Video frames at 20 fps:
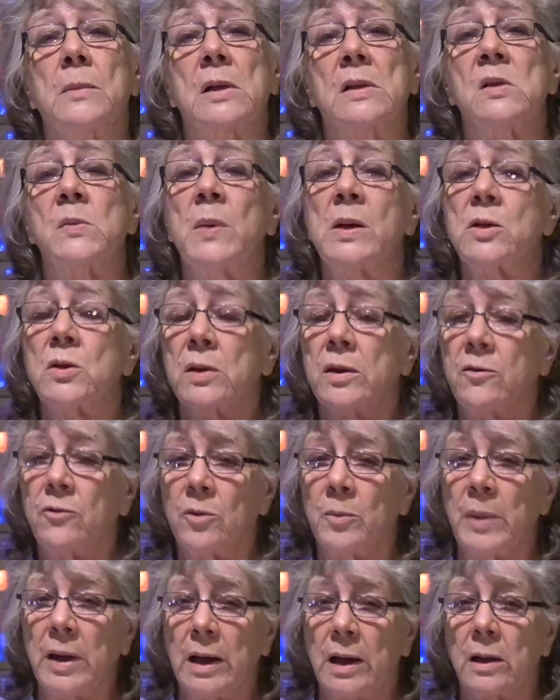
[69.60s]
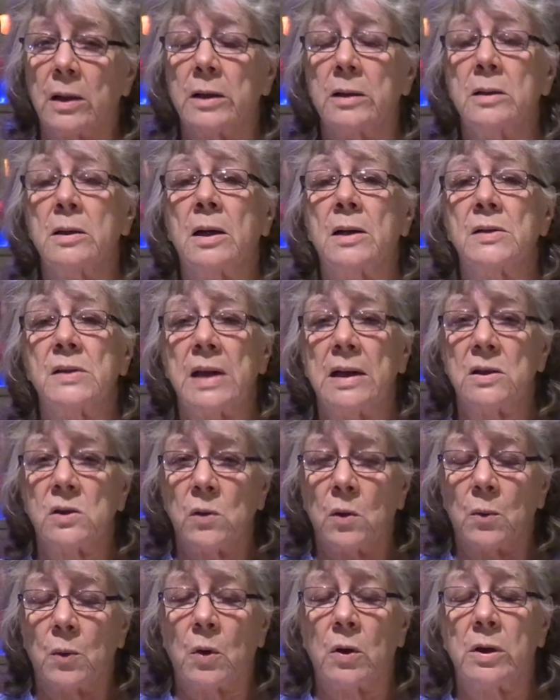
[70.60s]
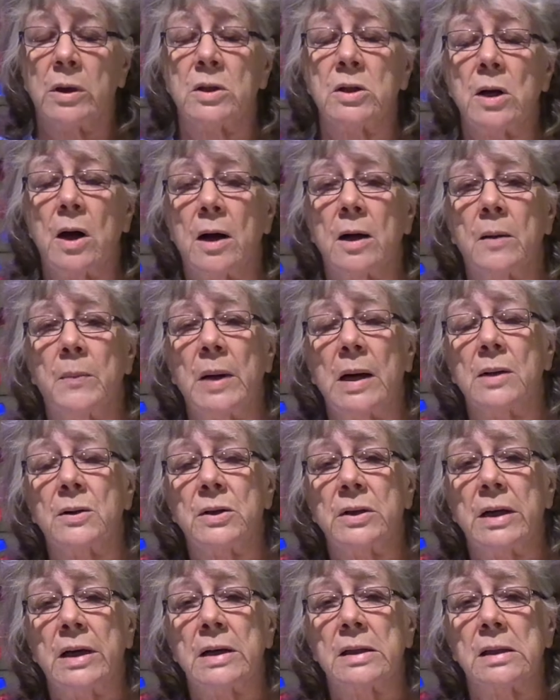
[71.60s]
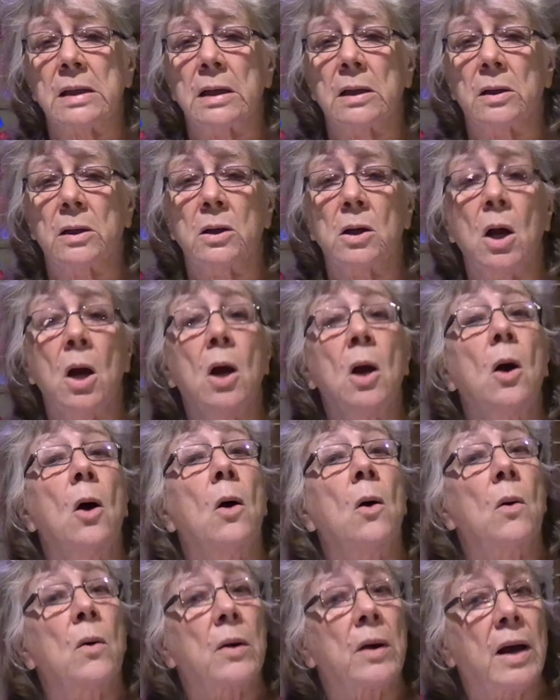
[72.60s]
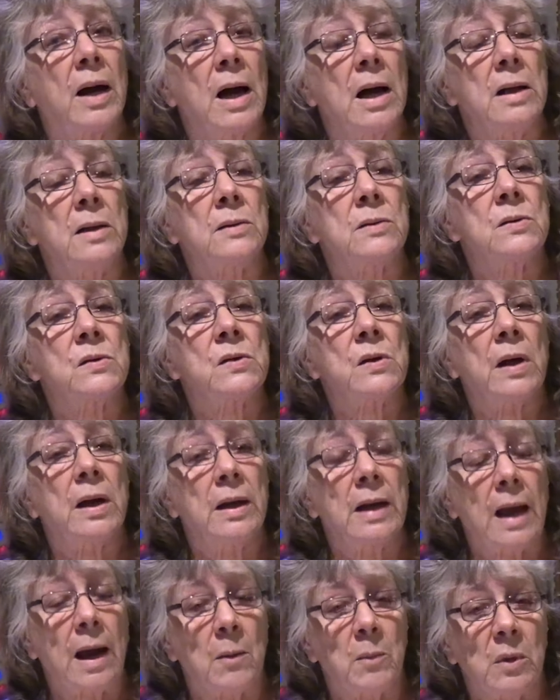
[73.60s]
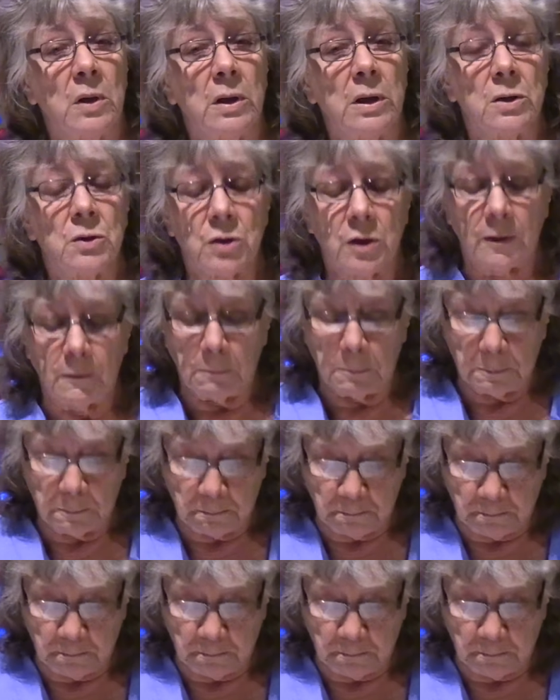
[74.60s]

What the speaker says: especially from England, because that's what we're going to talk about today is England, or guns and ammunition.